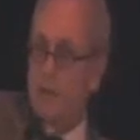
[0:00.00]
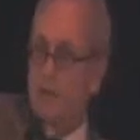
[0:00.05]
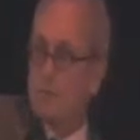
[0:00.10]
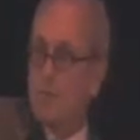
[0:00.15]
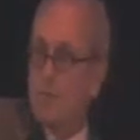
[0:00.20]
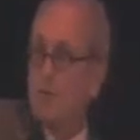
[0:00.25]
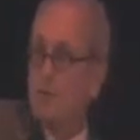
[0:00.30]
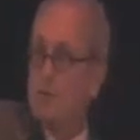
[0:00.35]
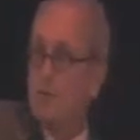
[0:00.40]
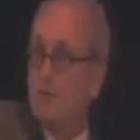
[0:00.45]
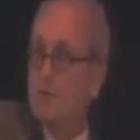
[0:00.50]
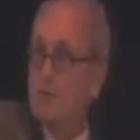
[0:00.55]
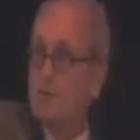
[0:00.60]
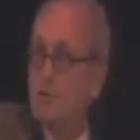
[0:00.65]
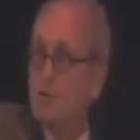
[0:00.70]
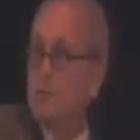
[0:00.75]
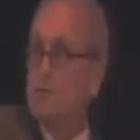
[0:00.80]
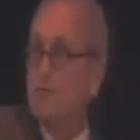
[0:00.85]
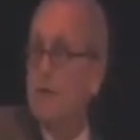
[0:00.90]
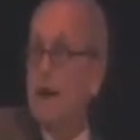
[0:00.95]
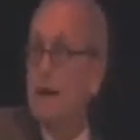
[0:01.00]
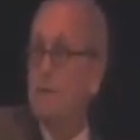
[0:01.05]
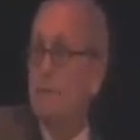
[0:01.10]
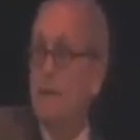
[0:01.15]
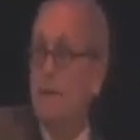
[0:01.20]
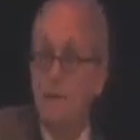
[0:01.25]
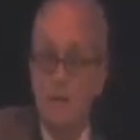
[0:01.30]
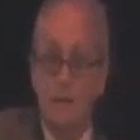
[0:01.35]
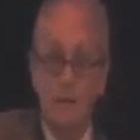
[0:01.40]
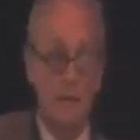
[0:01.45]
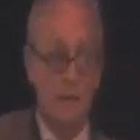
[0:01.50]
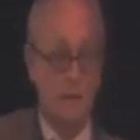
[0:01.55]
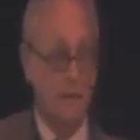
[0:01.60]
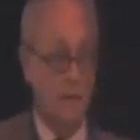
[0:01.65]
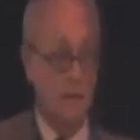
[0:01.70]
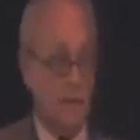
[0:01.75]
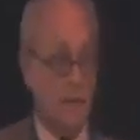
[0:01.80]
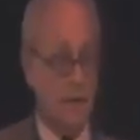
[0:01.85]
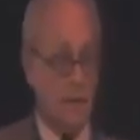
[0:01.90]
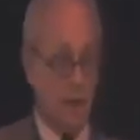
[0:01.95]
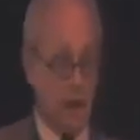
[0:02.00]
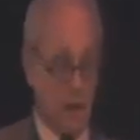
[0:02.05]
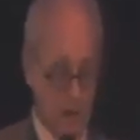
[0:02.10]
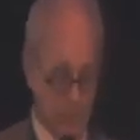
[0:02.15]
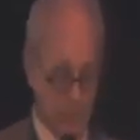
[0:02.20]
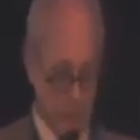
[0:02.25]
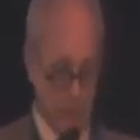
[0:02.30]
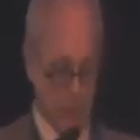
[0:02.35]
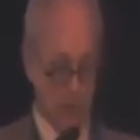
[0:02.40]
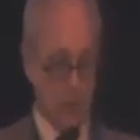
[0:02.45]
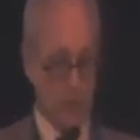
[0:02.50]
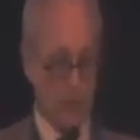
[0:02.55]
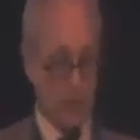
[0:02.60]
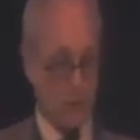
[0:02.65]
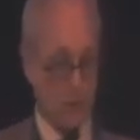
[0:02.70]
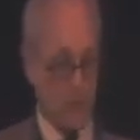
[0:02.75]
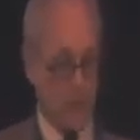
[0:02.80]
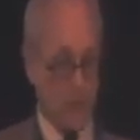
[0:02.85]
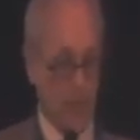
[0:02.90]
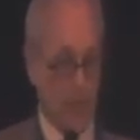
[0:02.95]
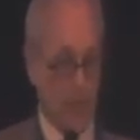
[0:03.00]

exposures to environmental burdens.